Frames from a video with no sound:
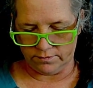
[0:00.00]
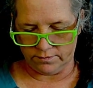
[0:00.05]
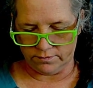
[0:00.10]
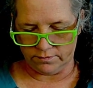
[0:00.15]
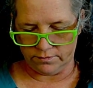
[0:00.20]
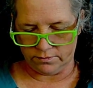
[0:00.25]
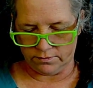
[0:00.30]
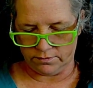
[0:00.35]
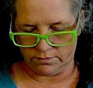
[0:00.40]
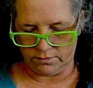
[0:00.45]

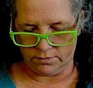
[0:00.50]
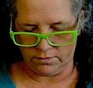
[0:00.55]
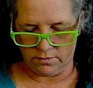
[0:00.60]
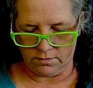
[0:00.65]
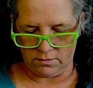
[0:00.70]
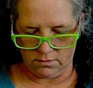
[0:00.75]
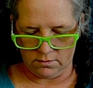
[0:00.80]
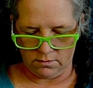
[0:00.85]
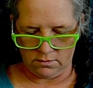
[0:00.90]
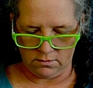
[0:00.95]

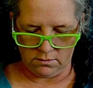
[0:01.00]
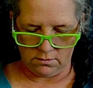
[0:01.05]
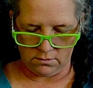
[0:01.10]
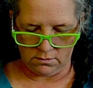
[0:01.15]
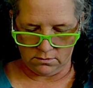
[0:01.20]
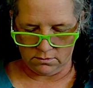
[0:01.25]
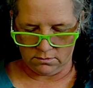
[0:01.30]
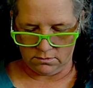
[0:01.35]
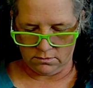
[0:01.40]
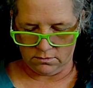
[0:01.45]

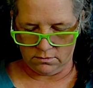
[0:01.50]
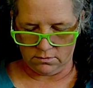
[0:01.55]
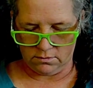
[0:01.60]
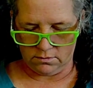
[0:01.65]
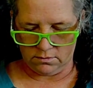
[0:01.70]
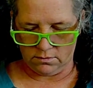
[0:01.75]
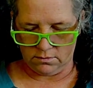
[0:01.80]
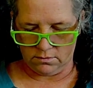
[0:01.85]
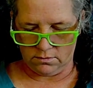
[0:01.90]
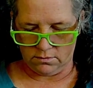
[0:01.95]

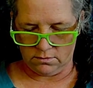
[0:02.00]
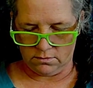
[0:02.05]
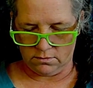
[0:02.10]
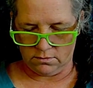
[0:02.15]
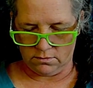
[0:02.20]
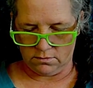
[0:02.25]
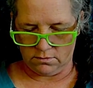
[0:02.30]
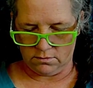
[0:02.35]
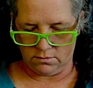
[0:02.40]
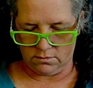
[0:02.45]
(silence)